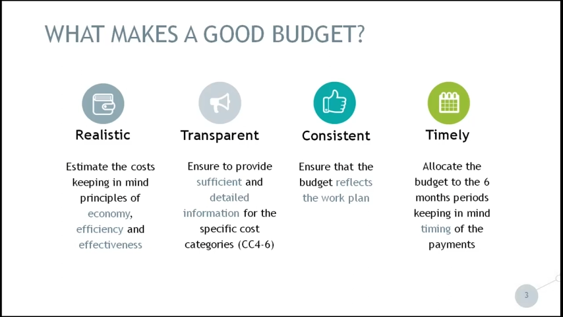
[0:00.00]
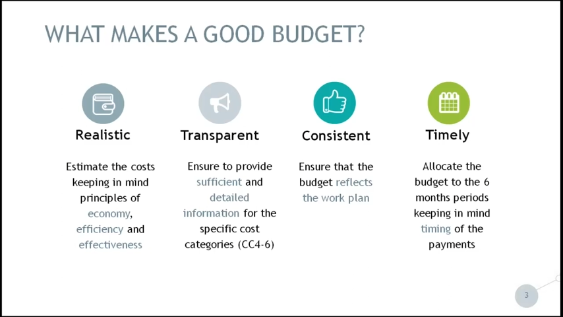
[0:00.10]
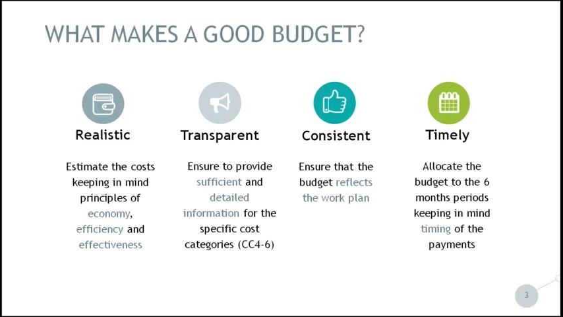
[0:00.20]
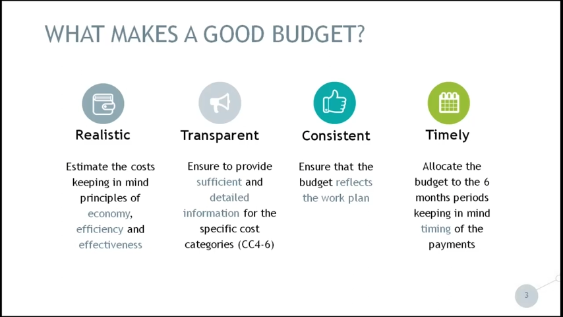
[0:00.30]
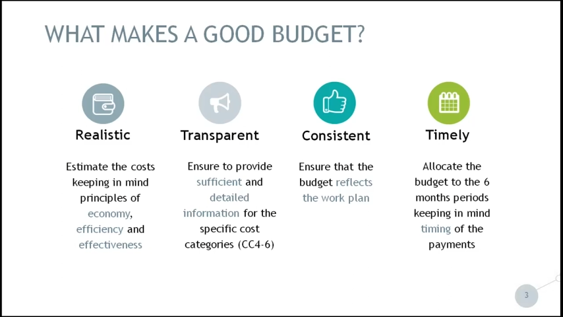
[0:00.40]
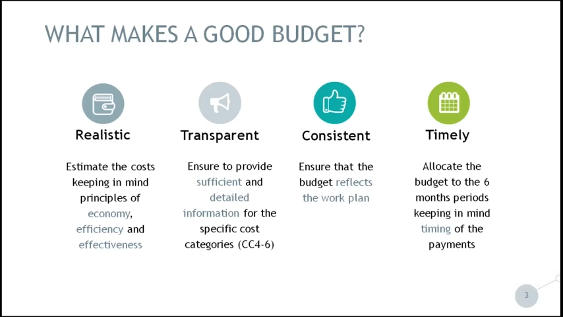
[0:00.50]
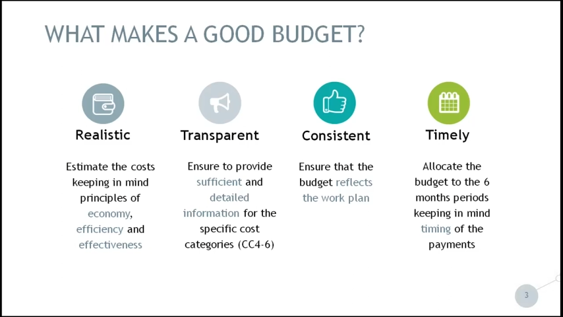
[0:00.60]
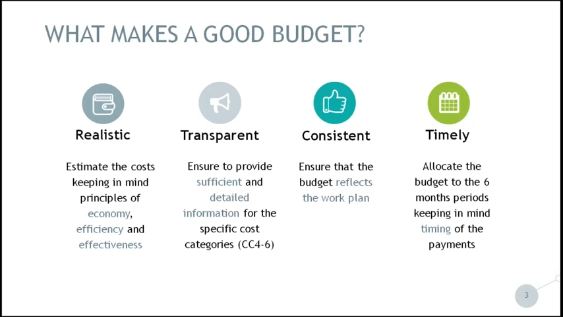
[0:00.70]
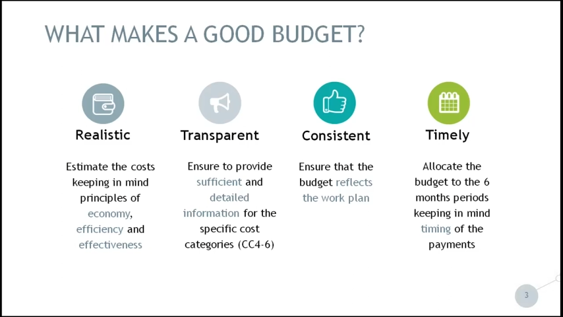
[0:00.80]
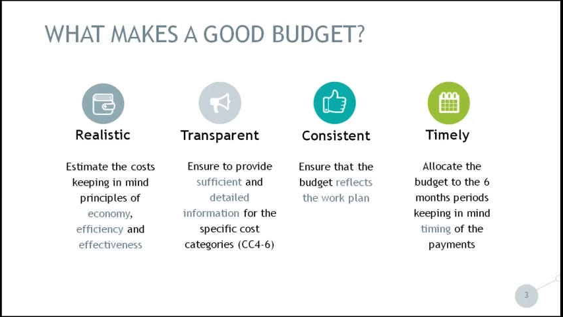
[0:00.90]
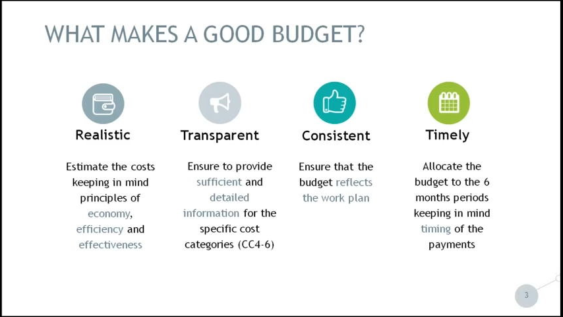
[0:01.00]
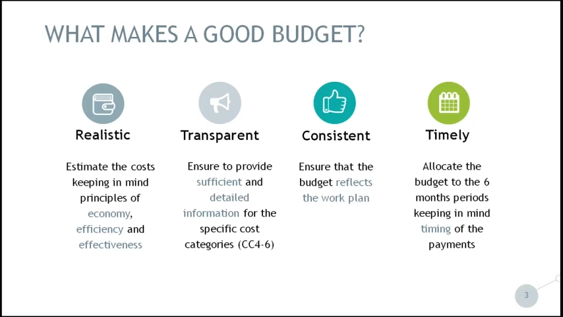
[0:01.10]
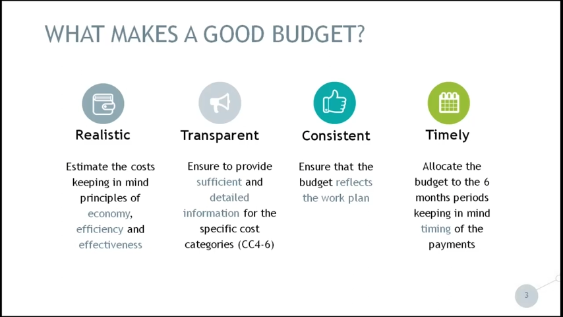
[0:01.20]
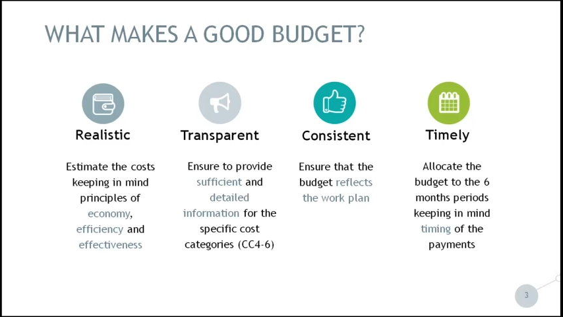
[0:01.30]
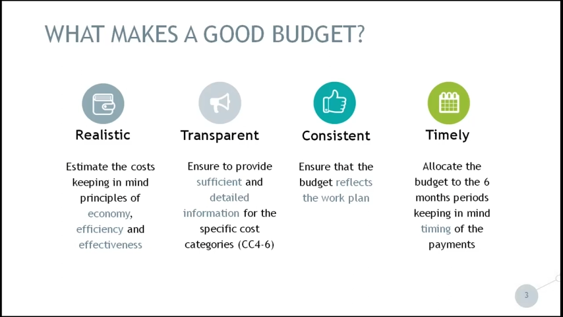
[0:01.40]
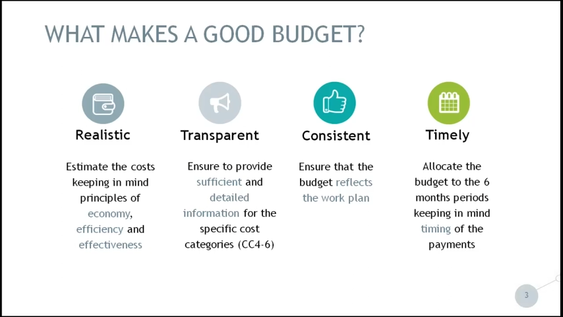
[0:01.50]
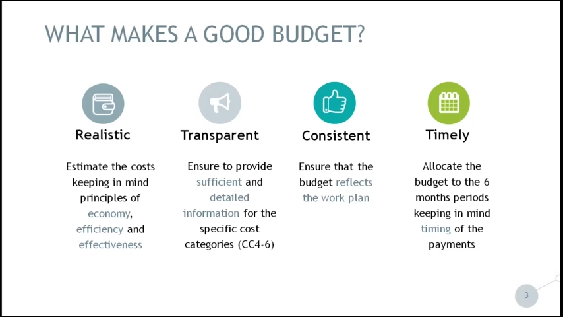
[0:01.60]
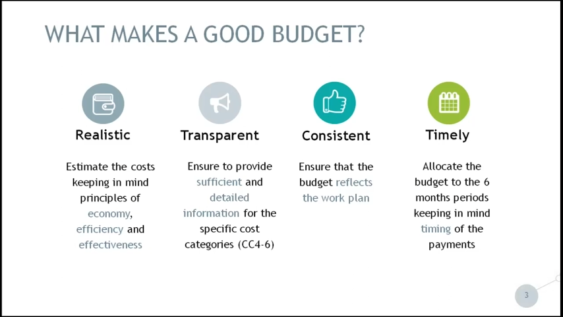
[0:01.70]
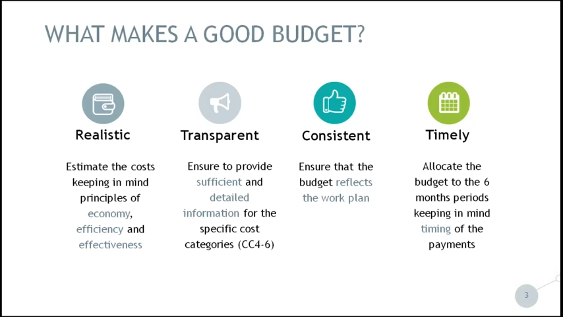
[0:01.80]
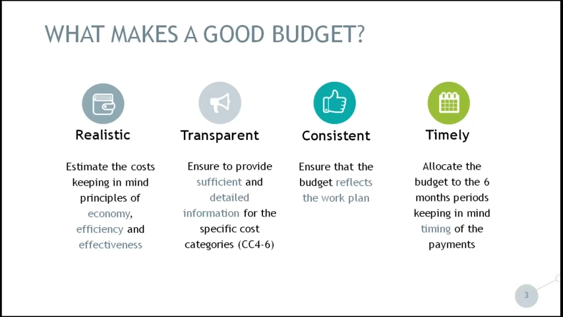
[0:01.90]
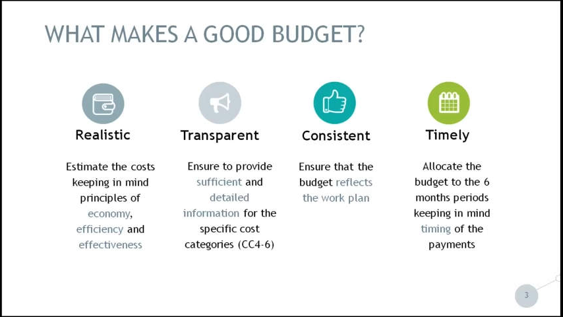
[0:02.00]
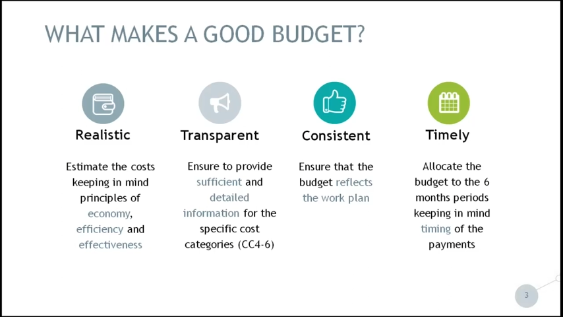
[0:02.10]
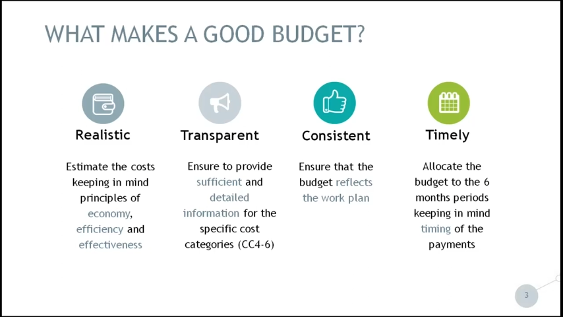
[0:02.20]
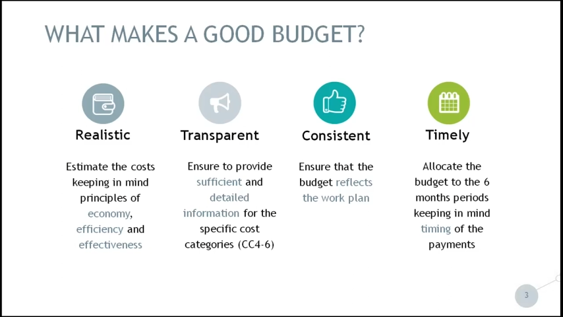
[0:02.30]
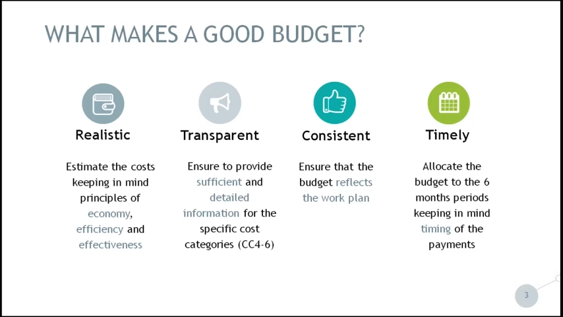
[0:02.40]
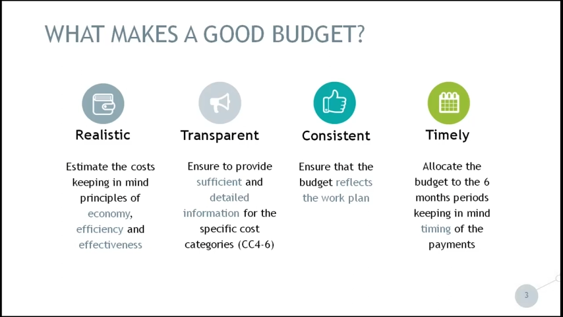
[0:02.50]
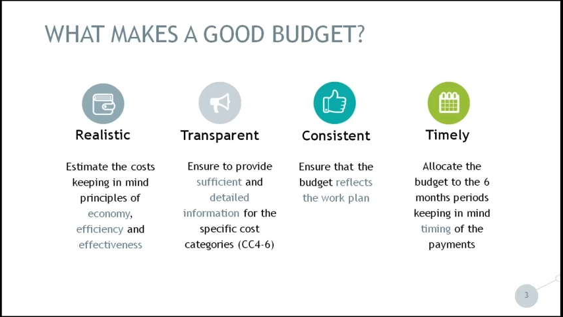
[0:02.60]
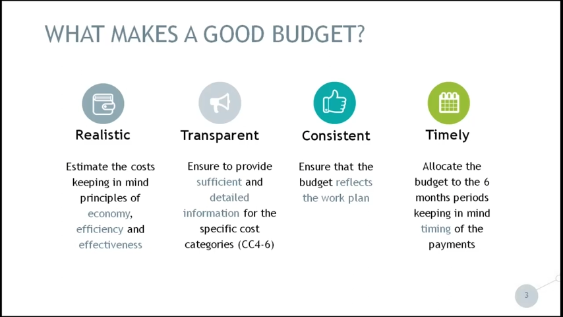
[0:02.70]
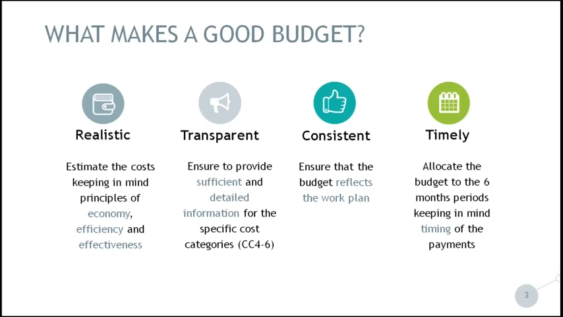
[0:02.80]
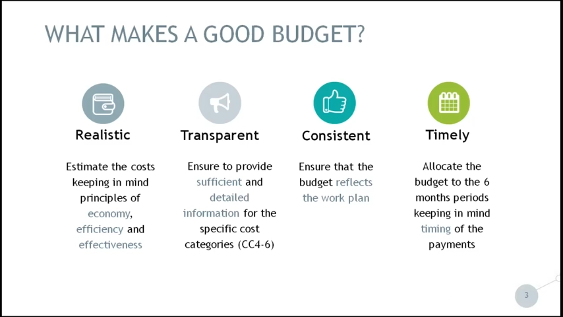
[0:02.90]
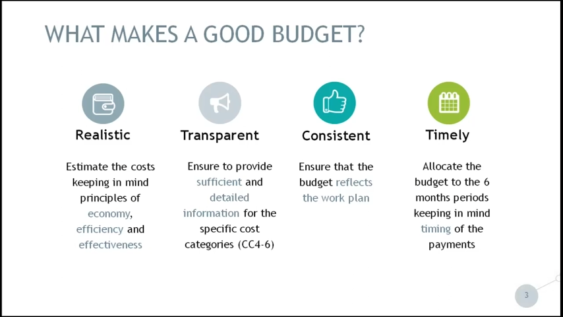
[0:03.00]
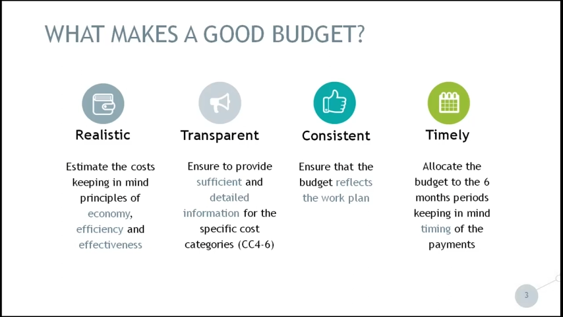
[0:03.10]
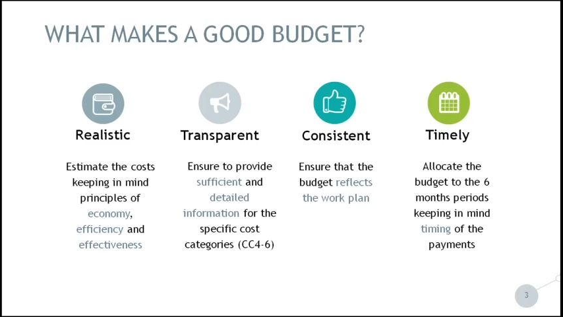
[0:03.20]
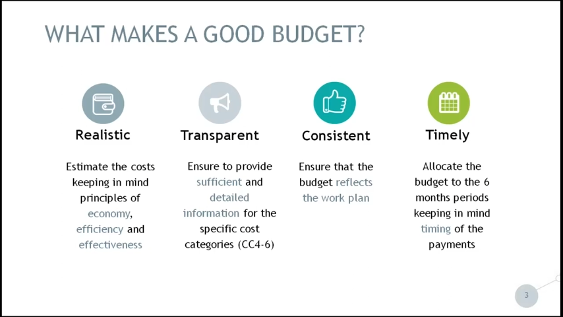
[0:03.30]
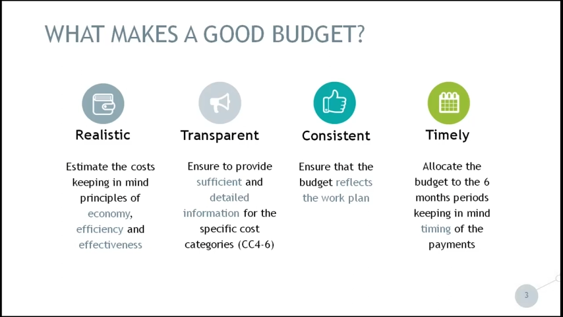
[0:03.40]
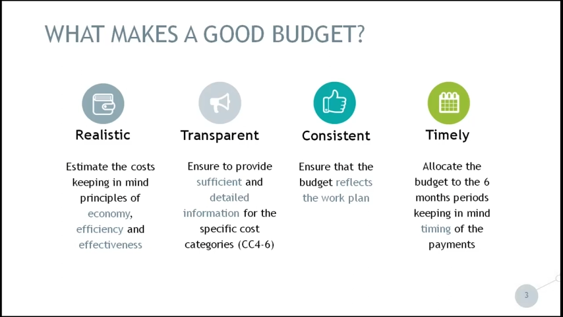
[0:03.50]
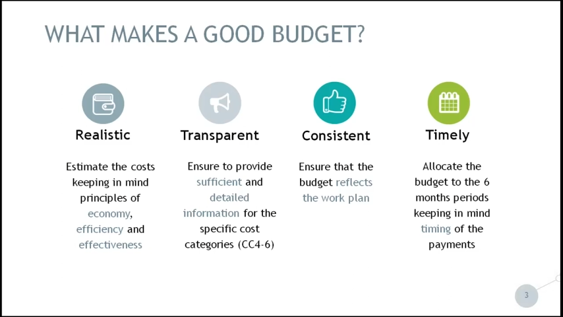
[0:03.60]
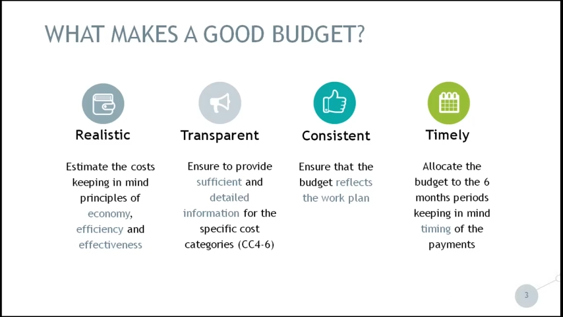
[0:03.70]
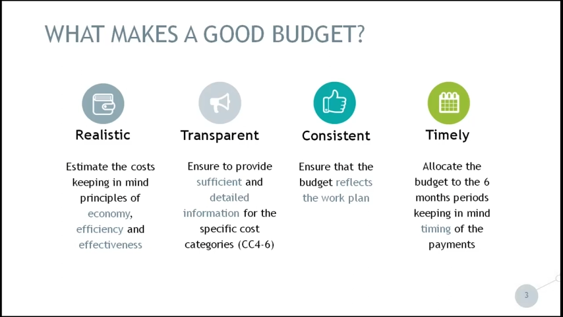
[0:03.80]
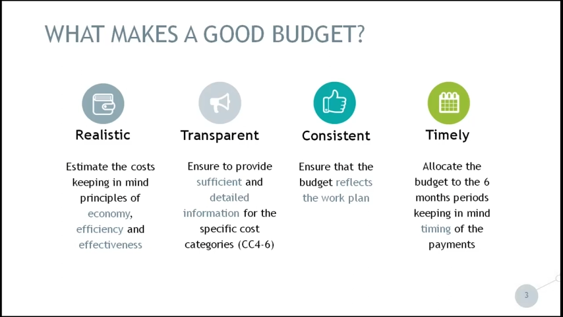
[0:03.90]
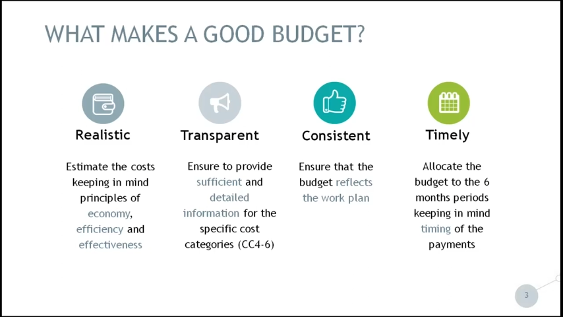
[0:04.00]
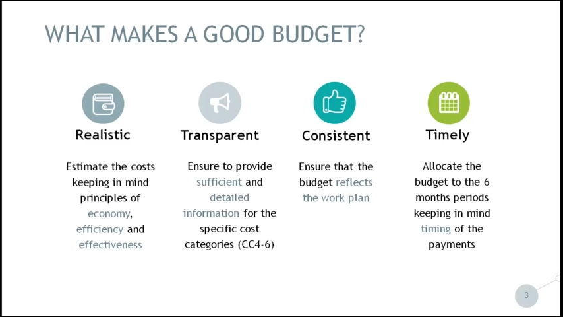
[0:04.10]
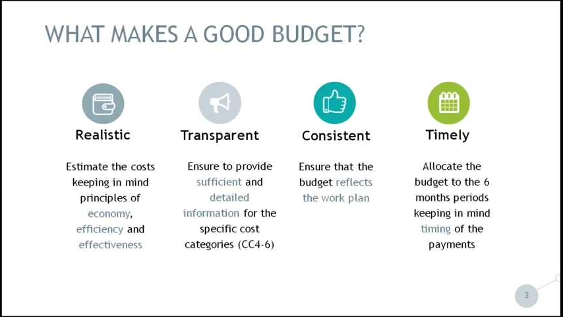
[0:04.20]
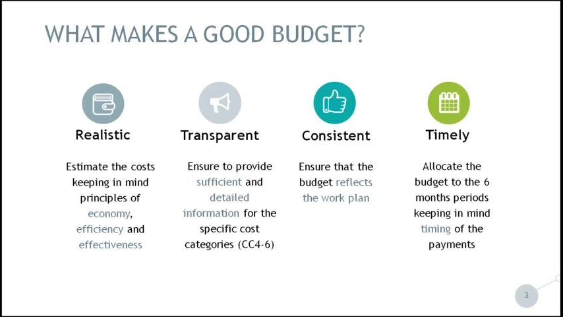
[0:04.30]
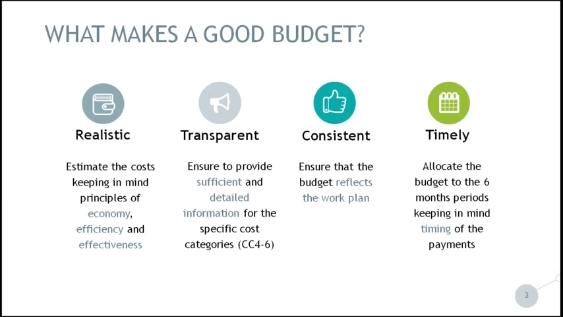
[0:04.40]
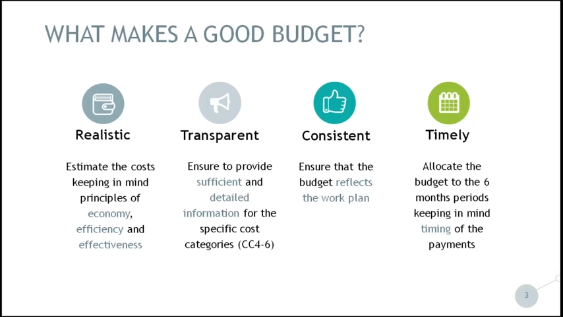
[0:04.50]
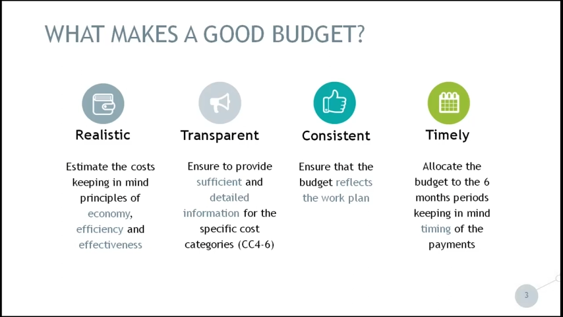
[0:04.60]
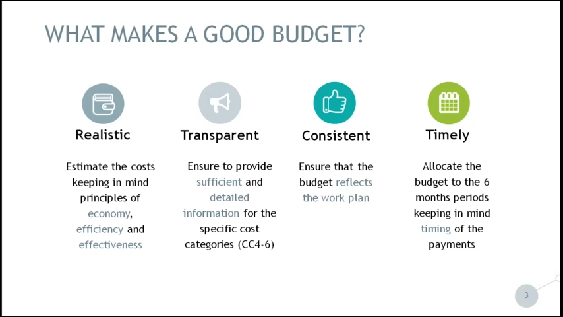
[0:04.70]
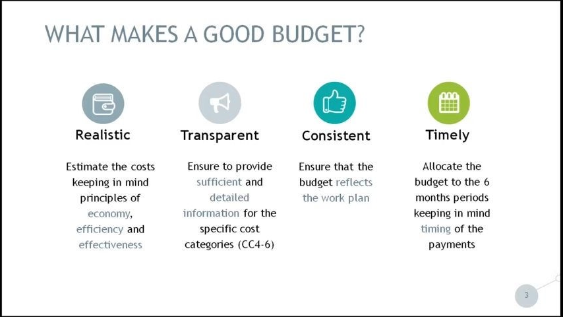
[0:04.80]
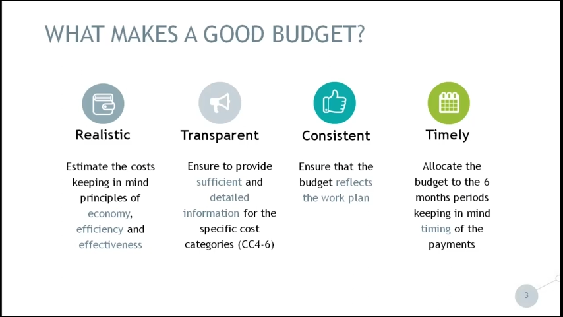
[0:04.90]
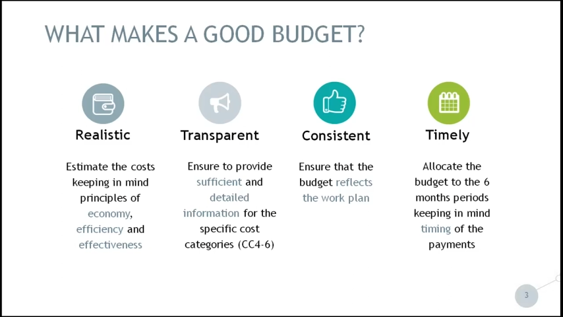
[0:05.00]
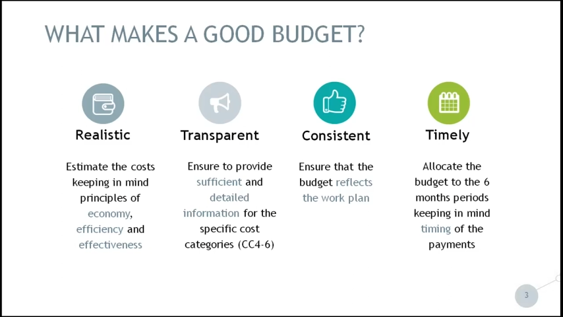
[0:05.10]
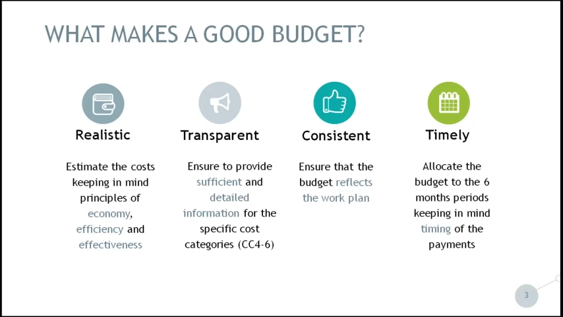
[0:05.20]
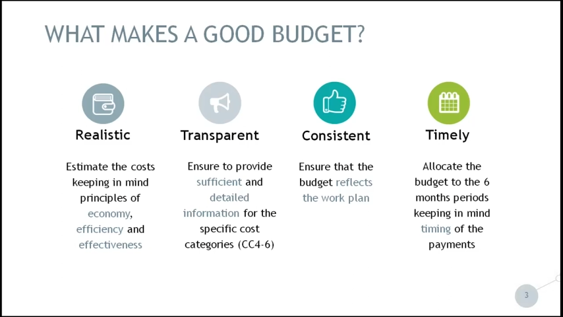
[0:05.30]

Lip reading: [unreadable: no face in view]